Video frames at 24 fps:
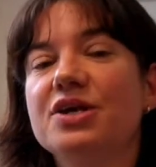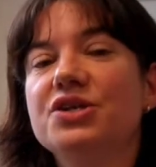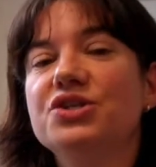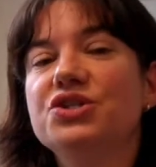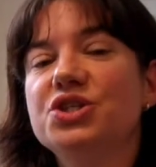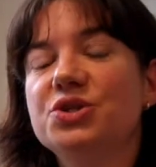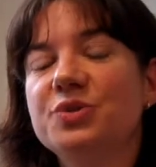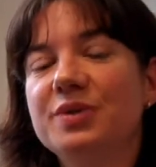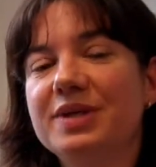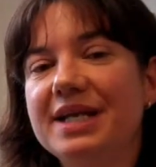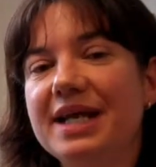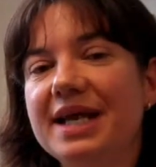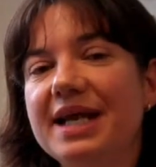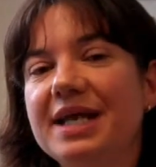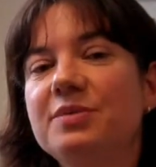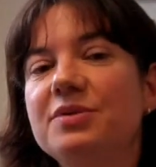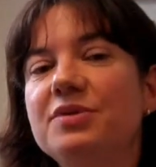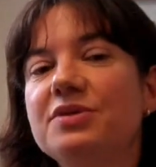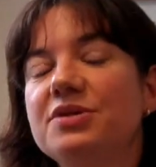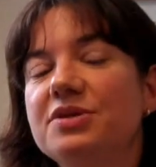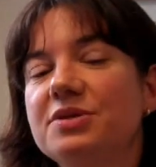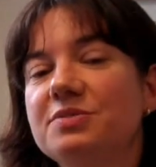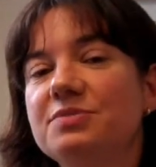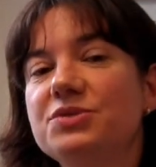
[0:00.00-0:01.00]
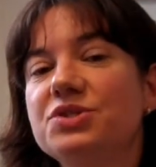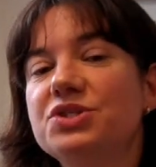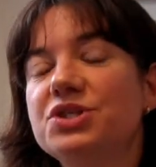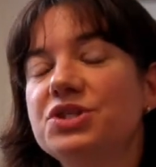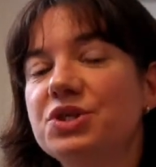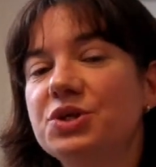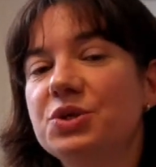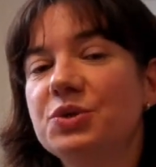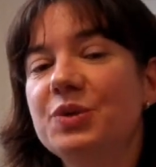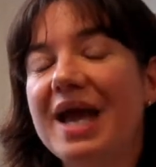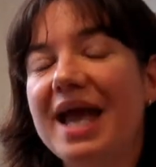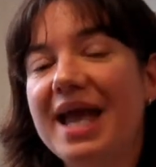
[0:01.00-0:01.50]
to enable them
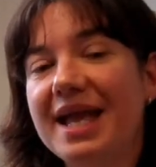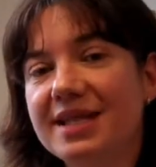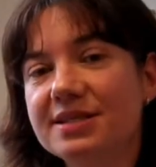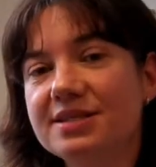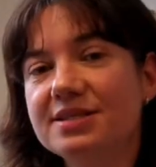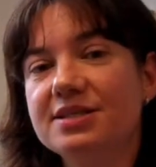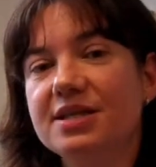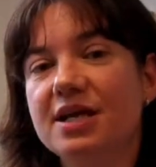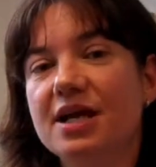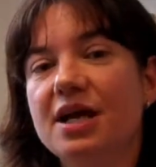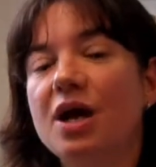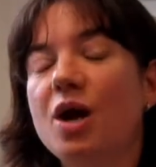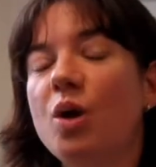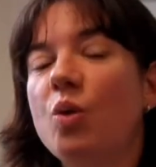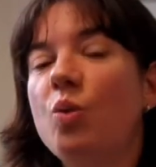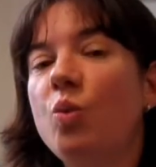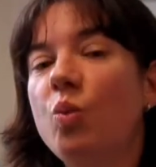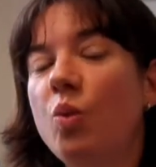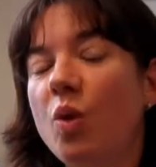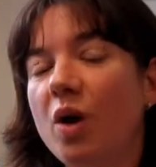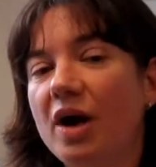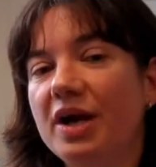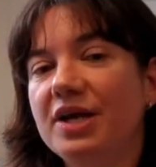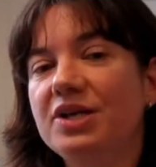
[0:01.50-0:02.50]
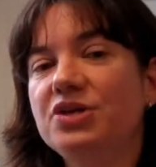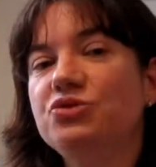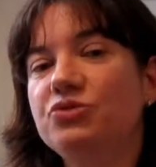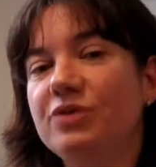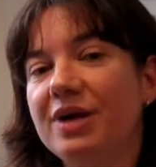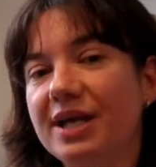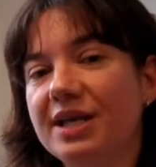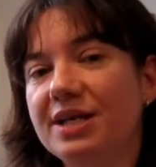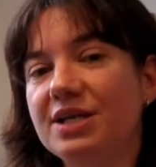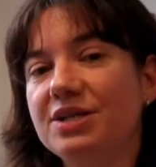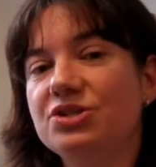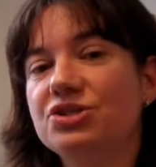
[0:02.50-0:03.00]
to enter a wide
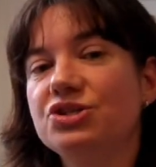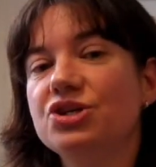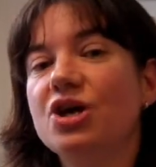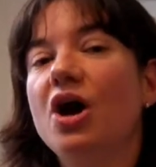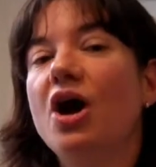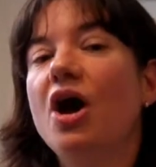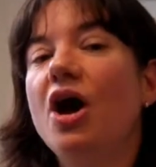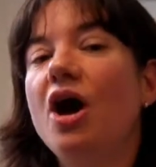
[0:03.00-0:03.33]
range